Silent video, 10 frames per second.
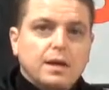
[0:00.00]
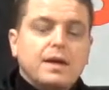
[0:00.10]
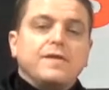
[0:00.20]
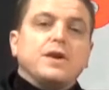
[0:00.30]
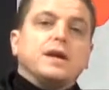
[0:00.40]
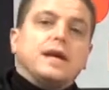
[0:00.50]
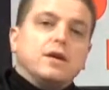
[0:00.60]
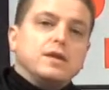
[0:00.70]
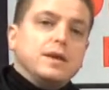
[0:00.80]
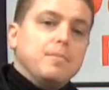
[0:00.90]
If you're going to
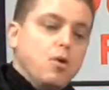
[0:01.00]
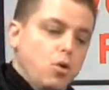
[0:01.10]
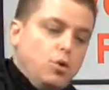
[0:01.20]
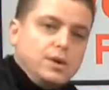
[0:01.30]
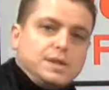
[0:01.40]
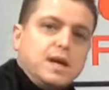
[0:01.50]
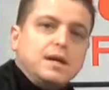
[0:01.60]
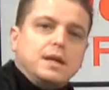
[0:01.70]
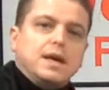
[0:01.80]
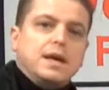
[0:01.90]
carry them
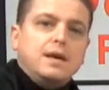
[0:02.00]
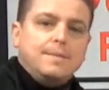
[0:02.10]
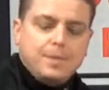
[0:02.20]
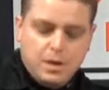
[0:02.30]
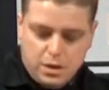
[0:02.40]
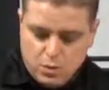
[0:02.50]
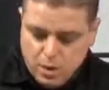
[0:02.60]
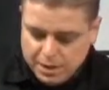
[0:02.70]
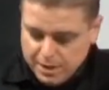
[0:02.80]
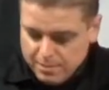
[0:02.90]
horizontally, you
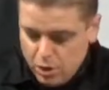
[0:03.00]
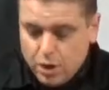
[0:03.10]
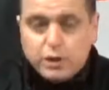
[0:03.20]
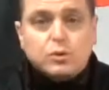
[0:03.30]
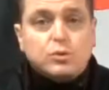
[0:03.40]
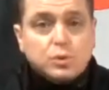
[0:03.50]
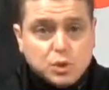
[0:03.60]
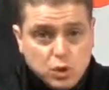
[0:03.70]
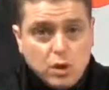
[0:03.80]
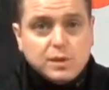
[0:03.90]
want them on your
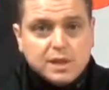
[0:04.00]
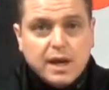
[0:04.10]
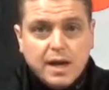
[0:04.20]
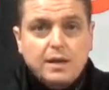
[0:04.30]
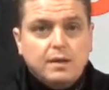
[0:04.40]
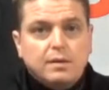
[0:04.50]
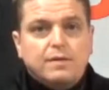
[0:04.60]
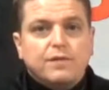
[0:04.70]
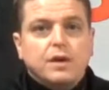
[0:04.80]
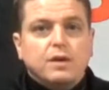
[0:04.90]
strong side in
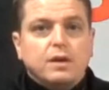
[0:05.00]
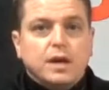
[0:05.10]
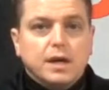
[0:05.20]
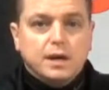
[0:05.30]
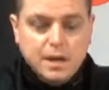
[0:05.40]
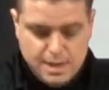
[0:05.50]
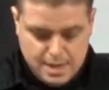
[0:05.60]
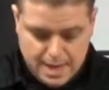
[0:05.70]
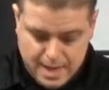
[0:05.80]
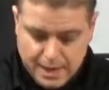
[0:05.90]
front of your gun
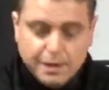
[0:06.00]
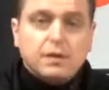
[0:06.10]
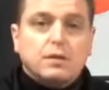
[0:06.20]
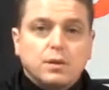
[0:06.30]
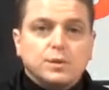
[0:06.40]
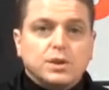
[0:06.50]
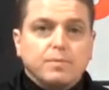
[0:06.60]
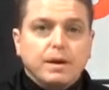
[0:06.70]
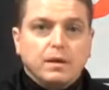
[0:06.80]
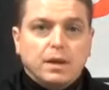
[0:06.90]
and close to your
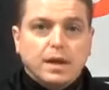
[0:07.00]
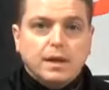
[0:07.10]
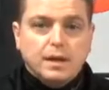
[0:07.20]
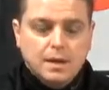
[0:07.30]
belt line.